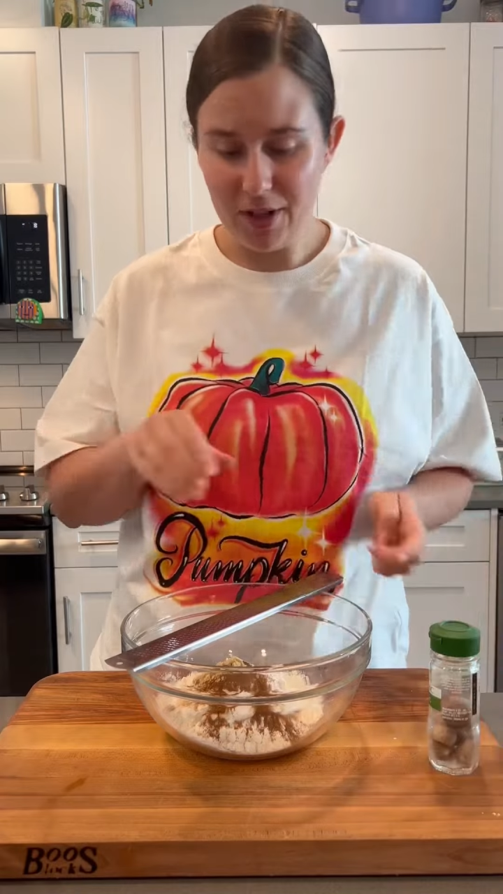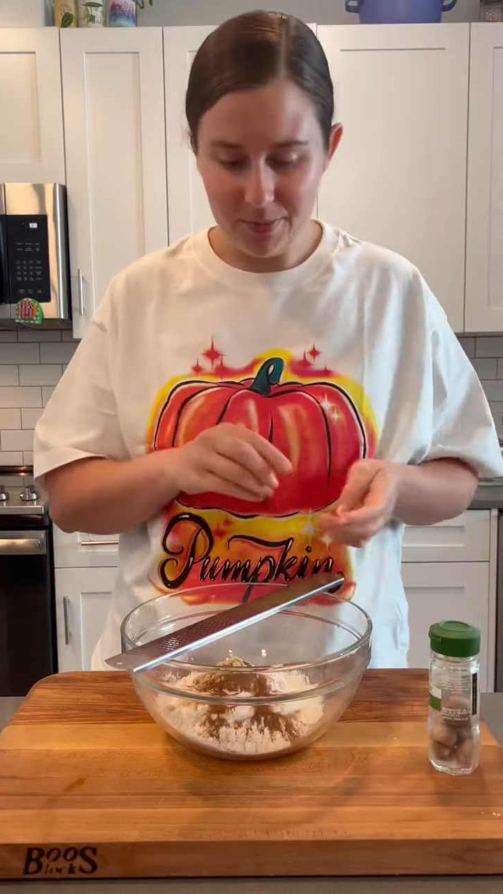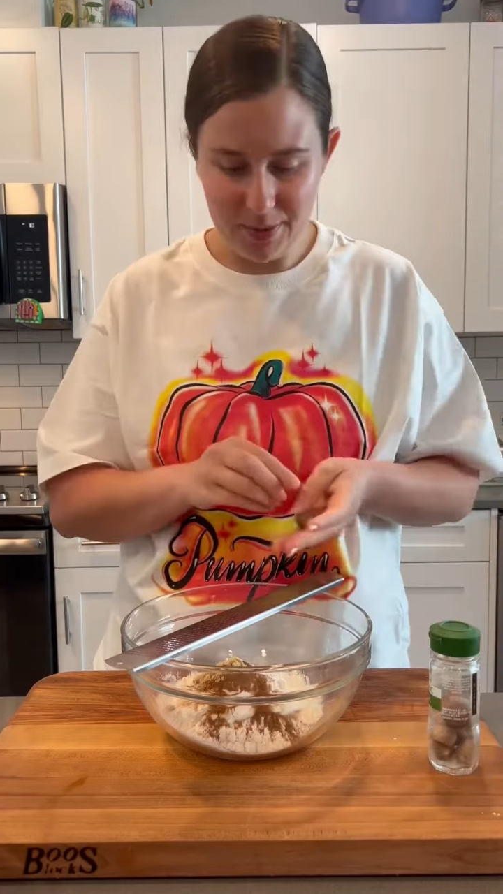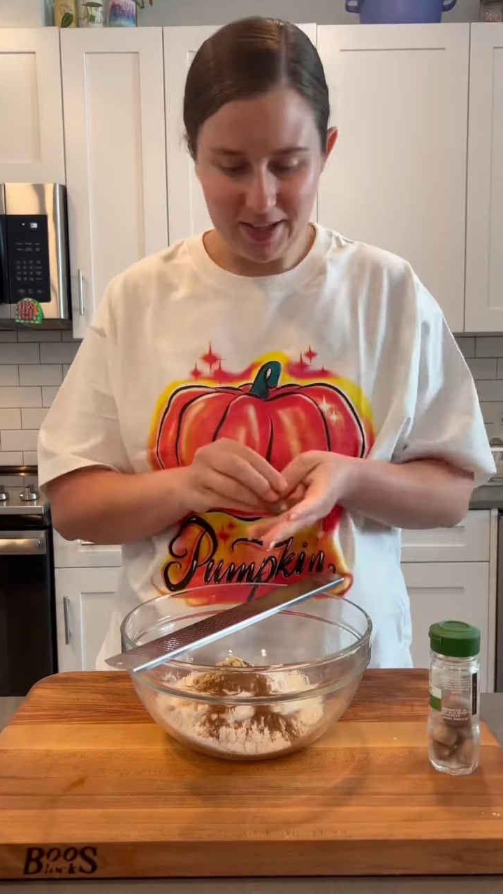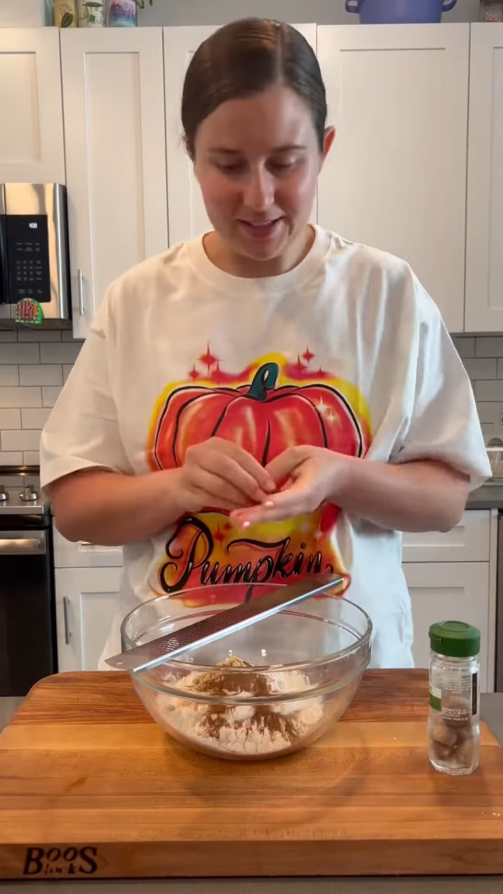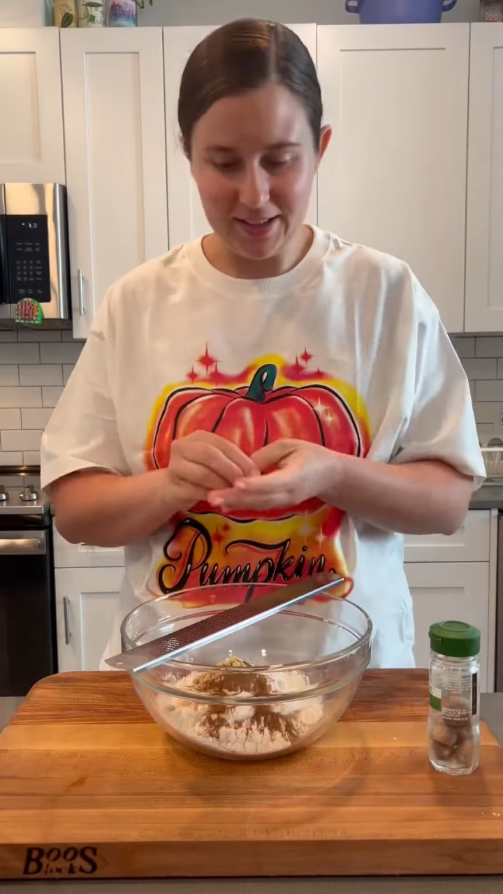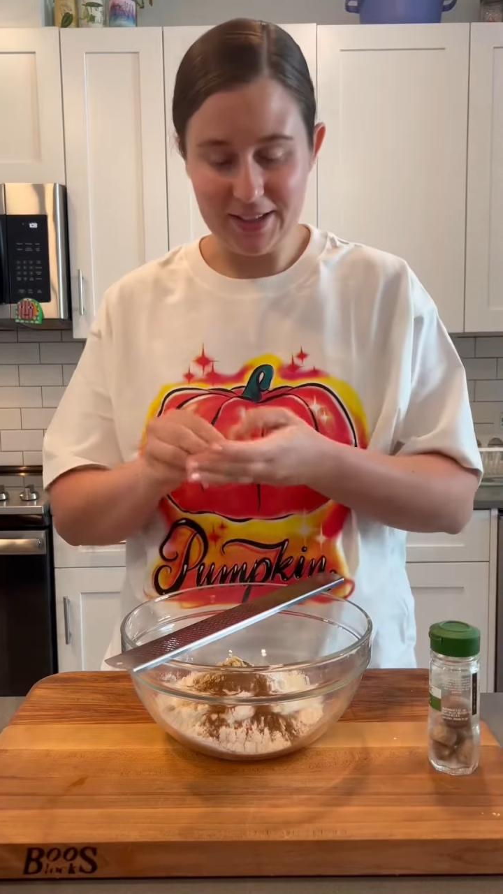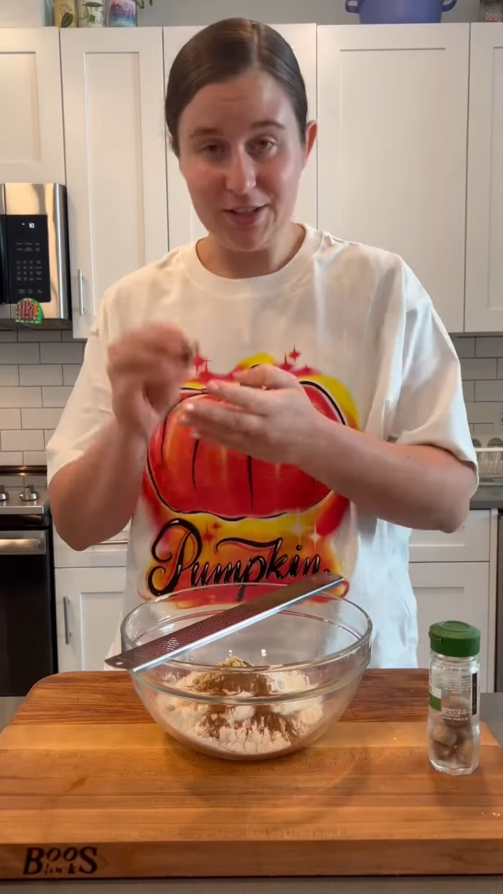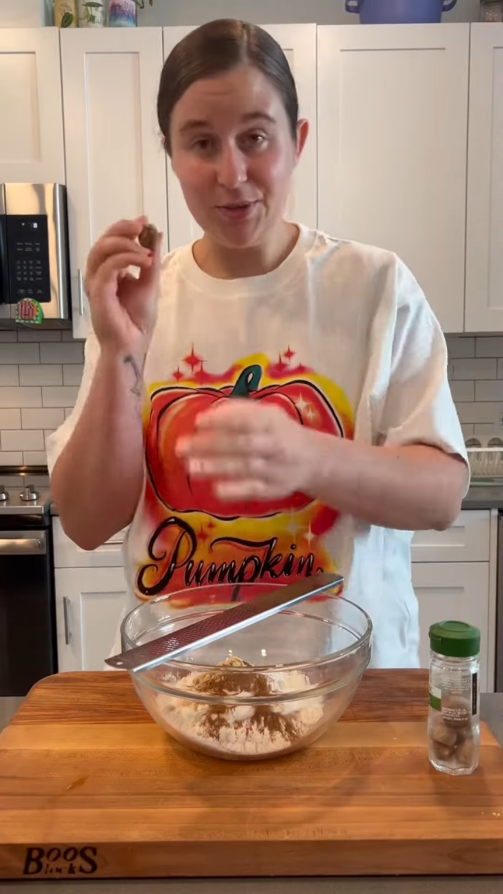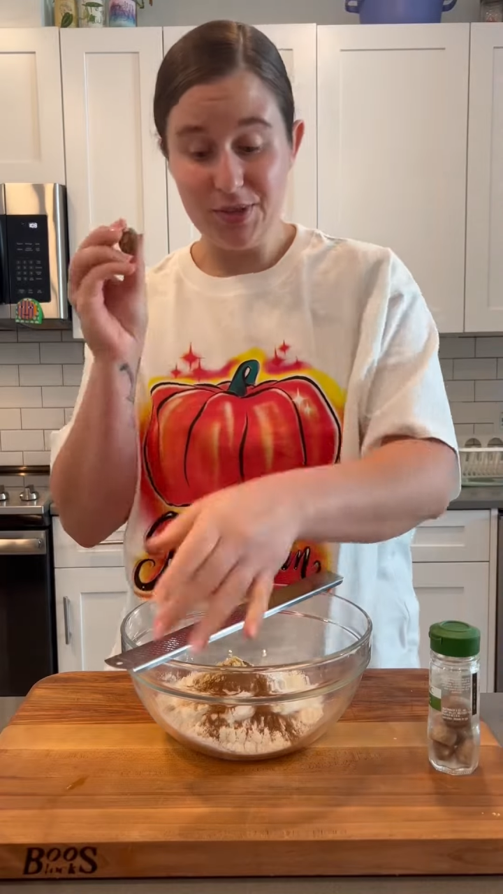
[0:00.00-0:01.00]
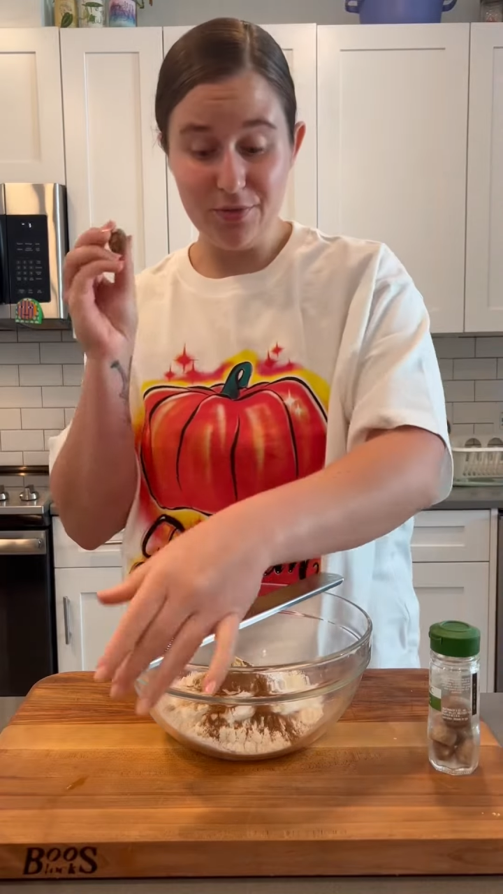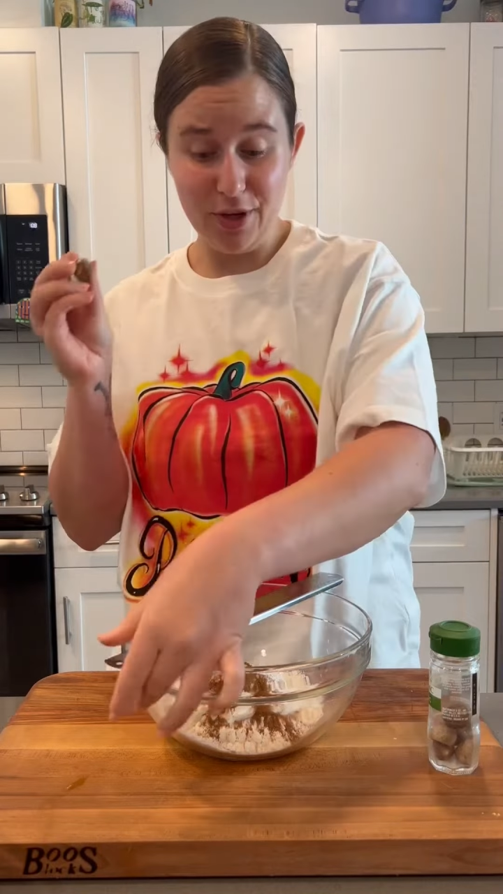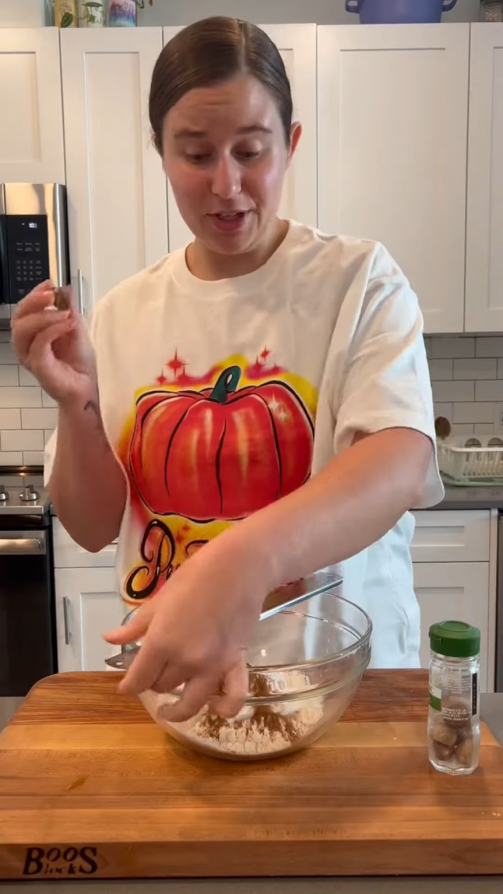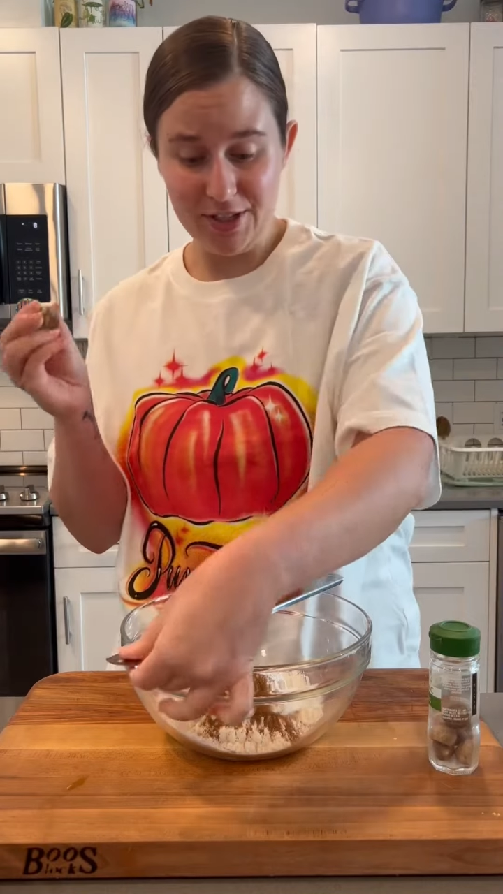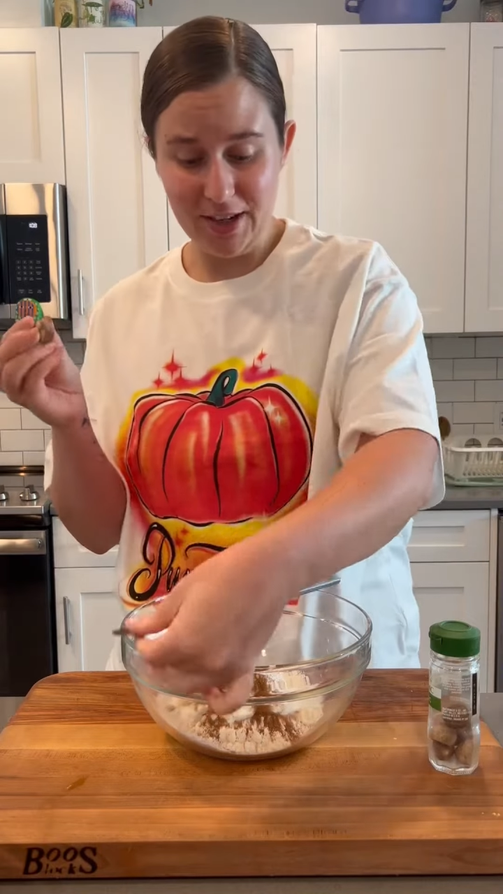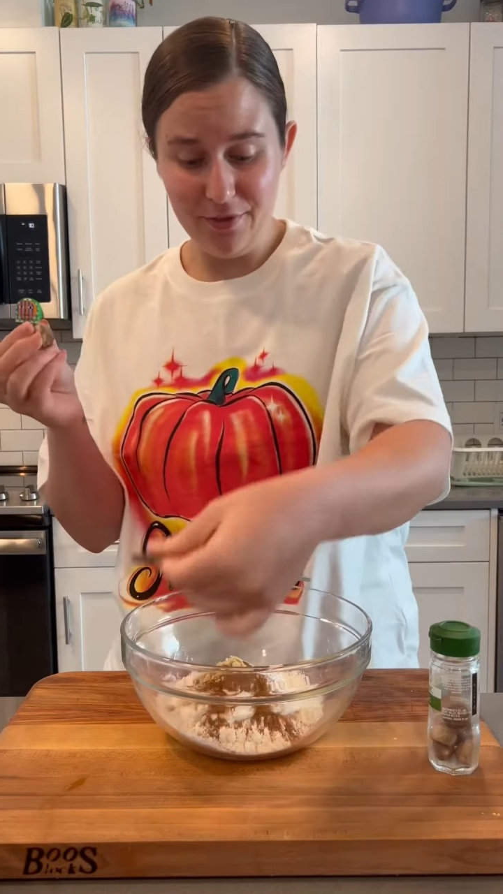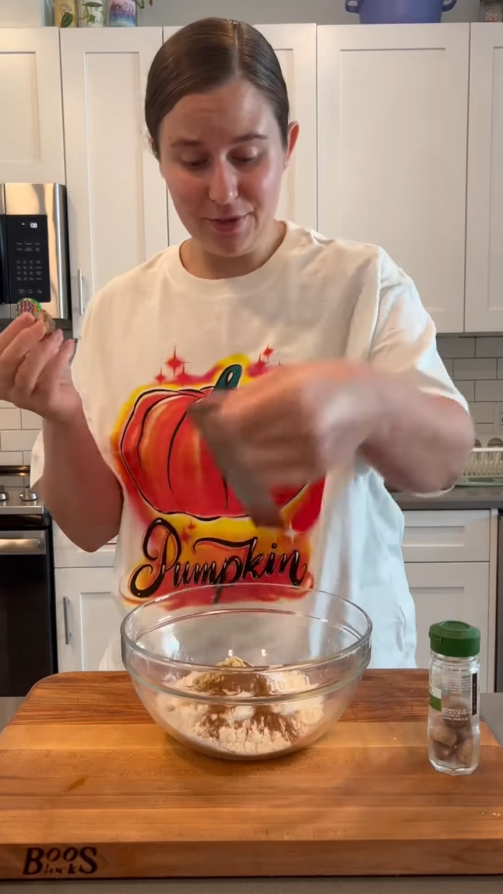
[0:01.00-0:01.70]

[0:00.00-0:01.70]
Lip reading: it because I like to use the fresh stuff,